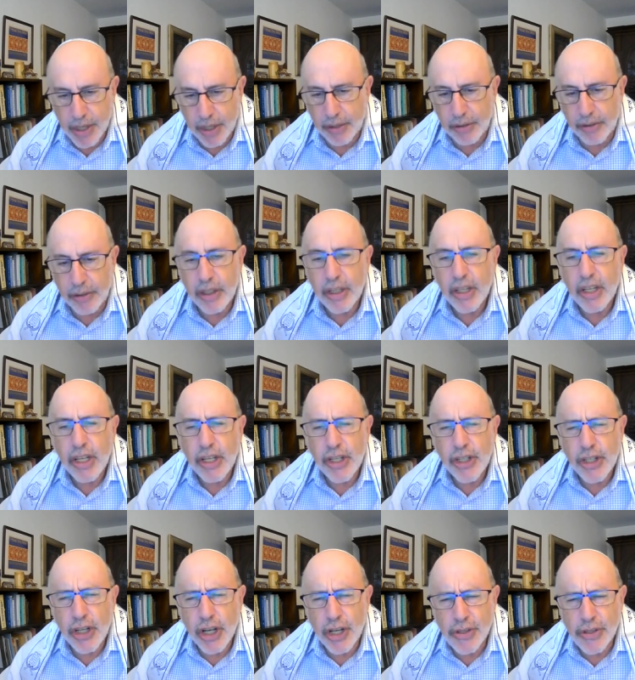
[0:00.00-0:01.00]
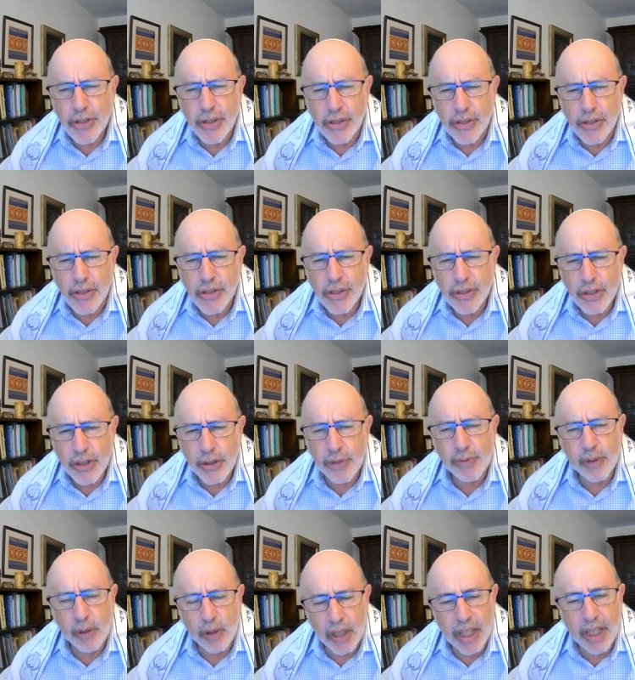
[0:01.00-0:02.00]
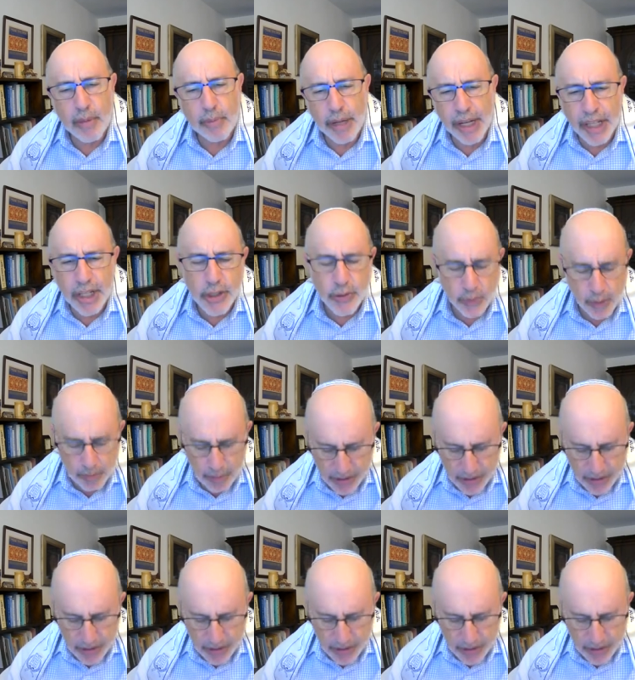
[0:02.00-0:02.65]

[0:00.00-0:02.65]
And justice should flow like a mighty stream,